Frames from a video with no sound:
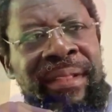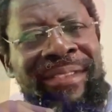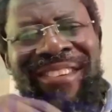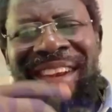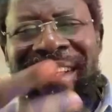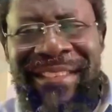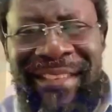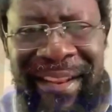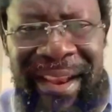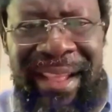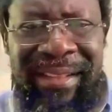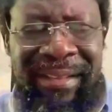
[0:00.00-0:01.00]

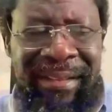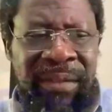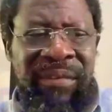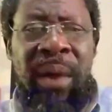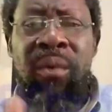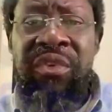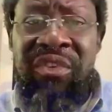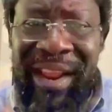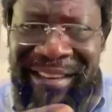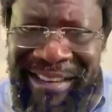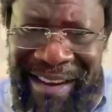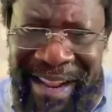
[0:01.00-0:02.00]
would
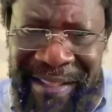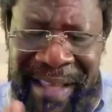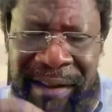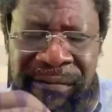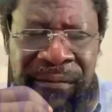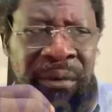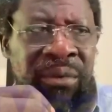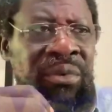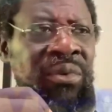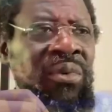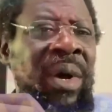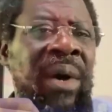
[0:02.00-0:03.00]
translate that for
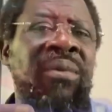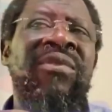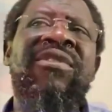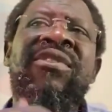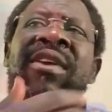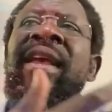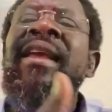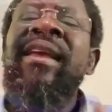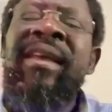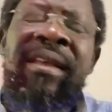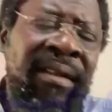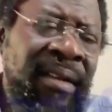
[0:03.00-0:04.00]
you, I would
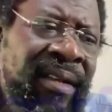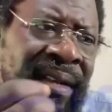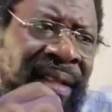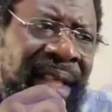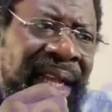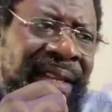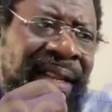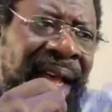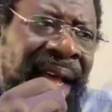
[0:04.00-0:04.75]
say that